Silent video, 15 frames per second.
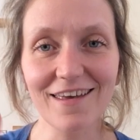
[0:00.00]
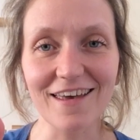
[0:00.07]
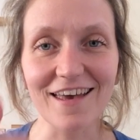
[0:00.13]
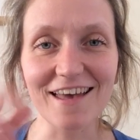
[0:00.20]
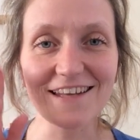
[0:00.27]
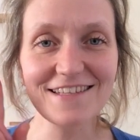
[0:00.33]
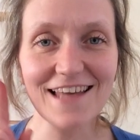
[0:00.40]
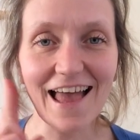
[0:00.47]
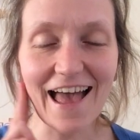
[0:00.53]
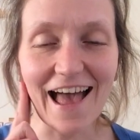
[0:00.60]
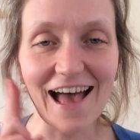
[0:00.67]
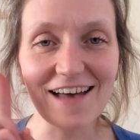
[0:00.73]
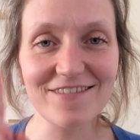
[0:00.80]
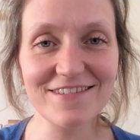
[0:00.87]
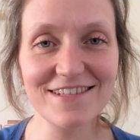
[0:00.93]
Good
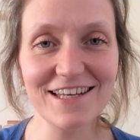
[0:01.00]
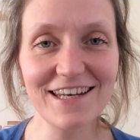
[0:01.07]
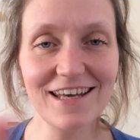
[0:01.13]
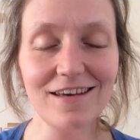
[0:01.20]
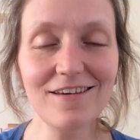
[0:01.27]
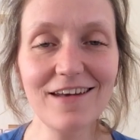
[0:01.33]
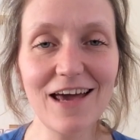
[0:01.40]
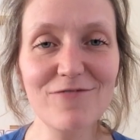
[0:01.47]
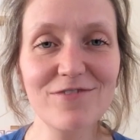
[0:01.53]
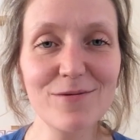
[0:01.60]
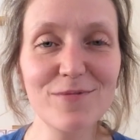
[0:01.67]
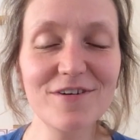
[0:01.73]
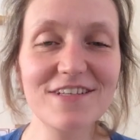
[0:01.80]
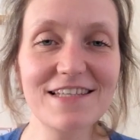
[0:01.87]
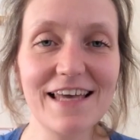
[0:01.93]
afternoon,
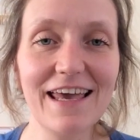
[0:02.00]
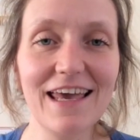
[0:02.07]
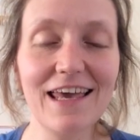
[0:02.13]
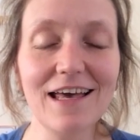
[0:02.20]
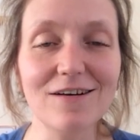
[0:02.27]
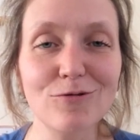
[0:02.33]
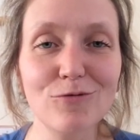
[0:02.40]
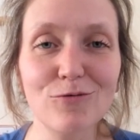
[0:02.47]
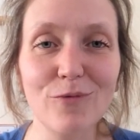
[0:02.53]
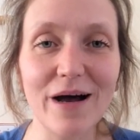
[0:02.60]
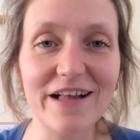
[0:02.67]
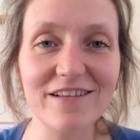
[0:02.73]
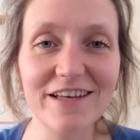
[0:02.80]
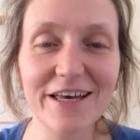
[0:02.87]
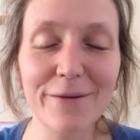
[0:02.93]
everybody.
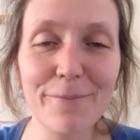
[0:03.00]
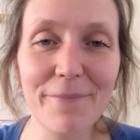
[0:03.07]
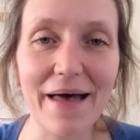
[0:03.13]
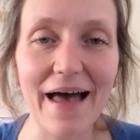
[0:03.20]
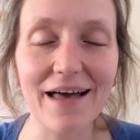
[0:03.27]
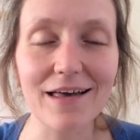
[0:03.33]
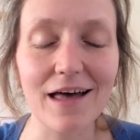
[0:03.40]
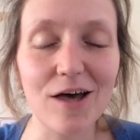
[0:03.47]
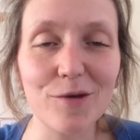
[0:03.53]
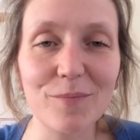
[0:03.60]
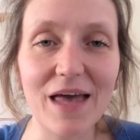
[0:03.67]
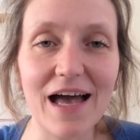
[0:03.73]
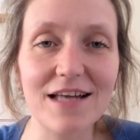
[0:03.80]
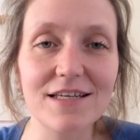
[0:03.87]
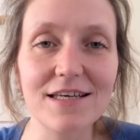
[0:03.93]
Welcome back. I
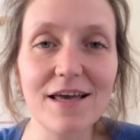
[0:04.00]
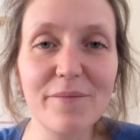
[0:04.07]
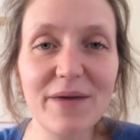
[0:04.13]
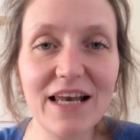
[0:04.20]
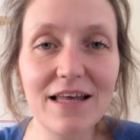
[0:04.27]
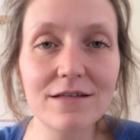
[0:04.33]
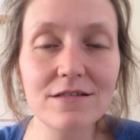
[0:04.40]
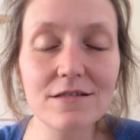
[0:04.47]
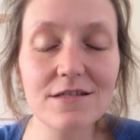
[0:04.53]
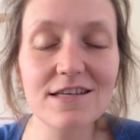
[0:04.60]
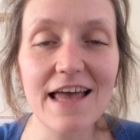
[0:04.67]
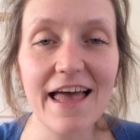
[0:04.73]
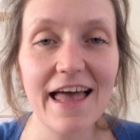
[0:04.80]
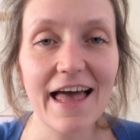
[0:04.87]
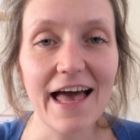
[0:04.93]
hope you had a yummy
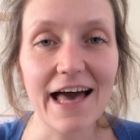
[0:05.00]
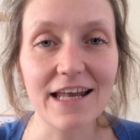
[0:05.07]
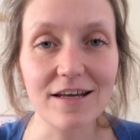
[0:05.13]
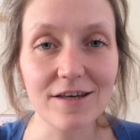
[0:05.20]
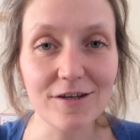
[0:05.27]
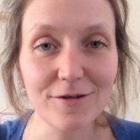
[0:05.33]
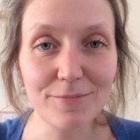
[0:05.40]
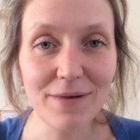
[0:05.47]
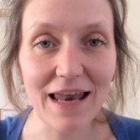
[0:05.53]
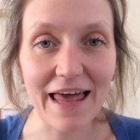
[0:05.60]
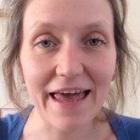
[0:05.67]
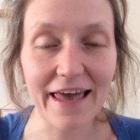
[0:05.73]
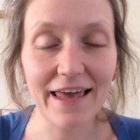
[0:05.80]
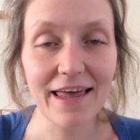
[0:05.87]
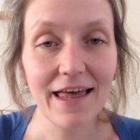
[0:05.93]
lunch and a good
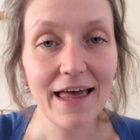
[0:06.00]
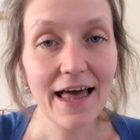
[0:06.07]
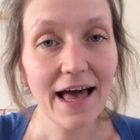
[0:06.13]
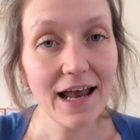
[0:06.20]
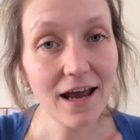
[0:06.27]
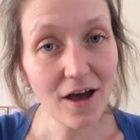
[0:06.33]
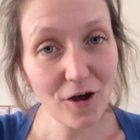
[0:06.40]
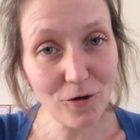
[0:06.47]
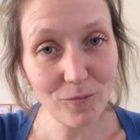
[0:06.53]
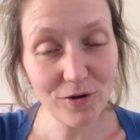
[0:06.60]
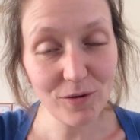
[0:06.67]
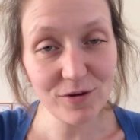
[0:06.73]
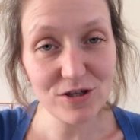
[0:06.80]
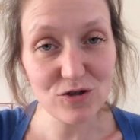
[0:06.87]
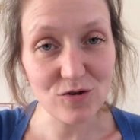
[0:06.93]
play. And I
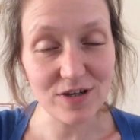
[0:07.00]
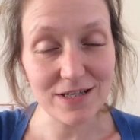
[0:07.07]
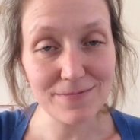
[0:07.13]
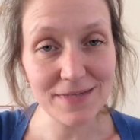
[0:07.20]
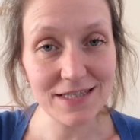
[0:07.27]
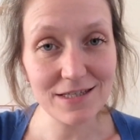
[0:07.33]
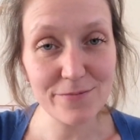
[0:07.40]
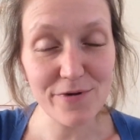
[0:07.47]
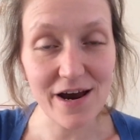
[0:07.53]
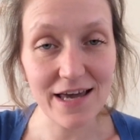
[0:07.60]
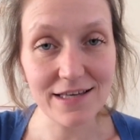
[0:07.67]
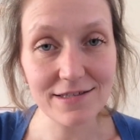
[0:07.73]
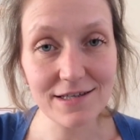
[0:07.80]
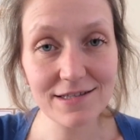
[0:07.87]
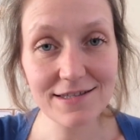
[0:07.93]
hope you enjoyed Mr.
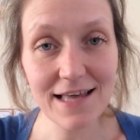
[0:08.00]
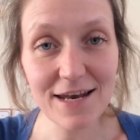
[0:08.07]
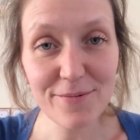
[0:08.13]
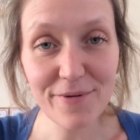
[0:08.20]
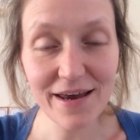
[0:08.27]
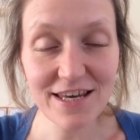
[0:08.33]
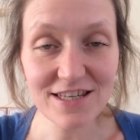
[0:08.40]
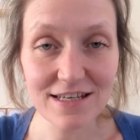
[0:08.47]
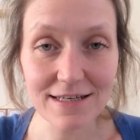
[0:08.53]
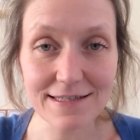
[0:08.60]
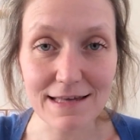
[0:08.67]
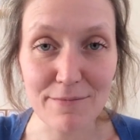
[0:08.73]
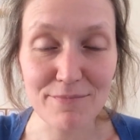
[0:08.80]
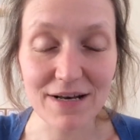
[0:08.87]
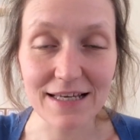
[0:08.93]
Bray's celebration
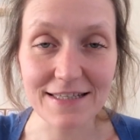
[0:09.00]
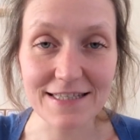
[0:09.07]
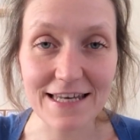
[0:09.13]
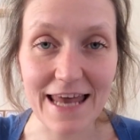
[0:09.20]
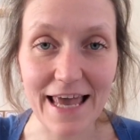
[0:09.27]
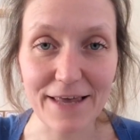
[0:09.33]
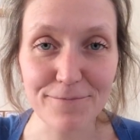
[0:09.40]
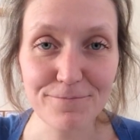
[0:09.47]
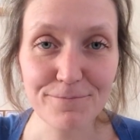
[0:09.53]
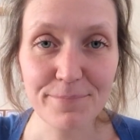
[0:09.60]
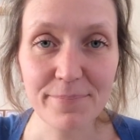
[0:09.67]
assembly today.